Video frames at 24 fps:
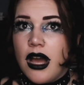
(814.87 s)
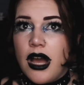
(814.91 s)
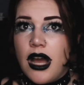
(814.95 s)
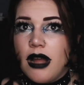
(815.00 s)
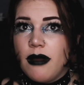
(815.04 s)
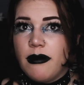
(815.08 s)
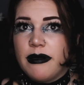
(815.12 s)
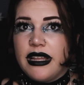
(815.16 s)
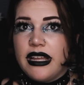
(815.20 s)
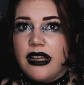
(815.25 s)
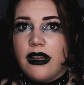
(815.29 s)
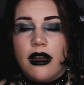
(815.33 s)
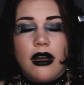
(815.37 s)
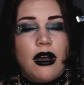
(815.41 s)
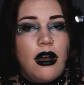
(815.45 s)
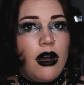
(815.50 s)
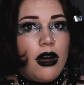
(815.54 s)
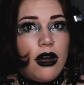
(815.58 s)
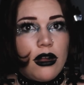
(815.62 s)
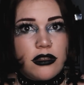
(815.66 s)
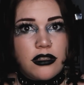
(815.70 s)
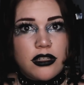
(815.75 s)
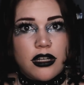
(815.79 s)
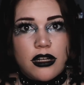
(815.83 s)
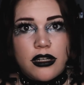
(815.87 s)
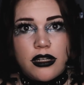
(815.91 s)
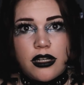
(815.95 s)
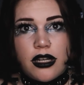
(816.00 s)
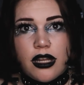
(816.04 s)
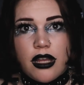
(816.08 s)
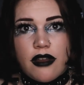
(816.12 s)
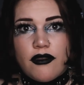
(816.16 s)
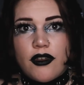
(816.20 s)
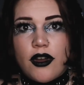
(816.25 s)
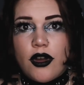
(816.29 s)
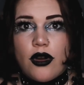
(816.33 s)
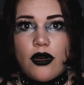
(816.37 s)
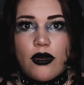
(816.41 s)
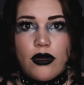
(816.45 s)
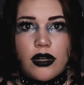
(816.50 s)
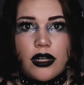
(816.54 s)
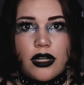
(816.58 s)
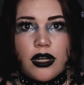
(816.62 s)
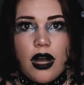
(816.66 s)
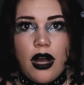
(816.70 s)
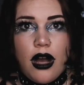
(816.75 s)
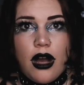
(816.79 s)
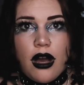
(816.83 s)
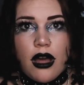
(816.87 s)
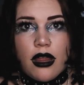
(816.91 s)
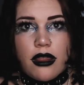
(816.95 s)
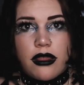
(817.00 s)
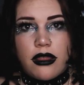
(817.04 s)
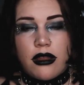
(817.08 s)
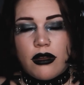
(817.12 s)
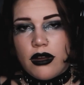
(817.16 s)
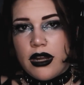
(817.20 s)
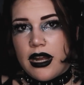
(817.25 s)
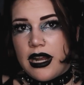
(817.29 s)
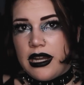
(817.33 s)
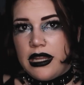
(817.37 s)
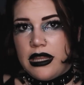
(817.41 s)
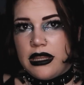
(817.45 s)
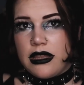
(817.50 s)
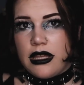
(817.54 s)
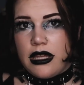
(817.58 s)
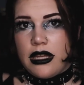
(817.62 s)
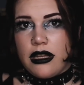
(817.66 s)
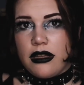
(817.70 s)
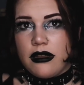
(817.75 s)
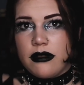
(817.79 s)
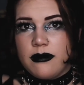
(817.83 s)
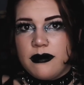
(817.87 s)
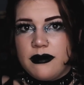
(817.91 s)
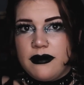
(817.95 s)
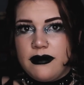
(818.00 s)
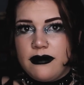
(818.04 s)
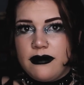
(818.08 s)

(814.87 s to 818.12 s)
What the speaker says: I'm like alternative or goth or anything?